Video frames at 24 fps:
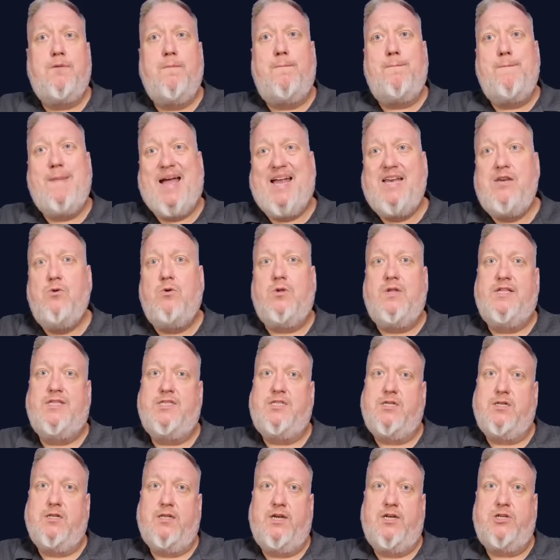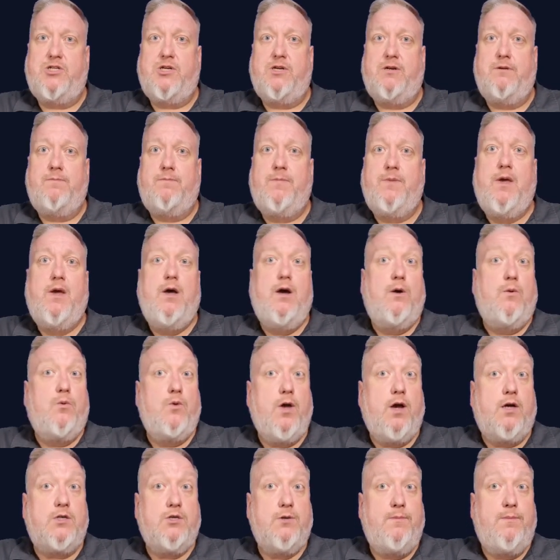manual installation. We
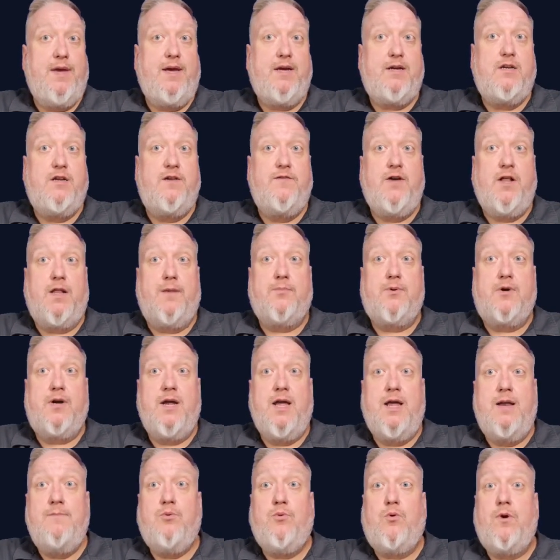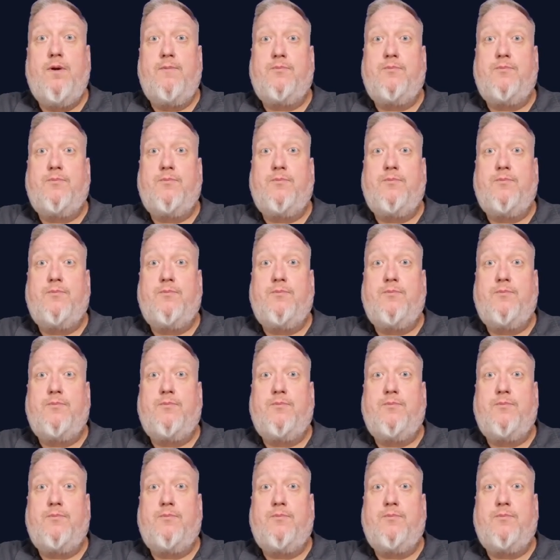also make developer endpoint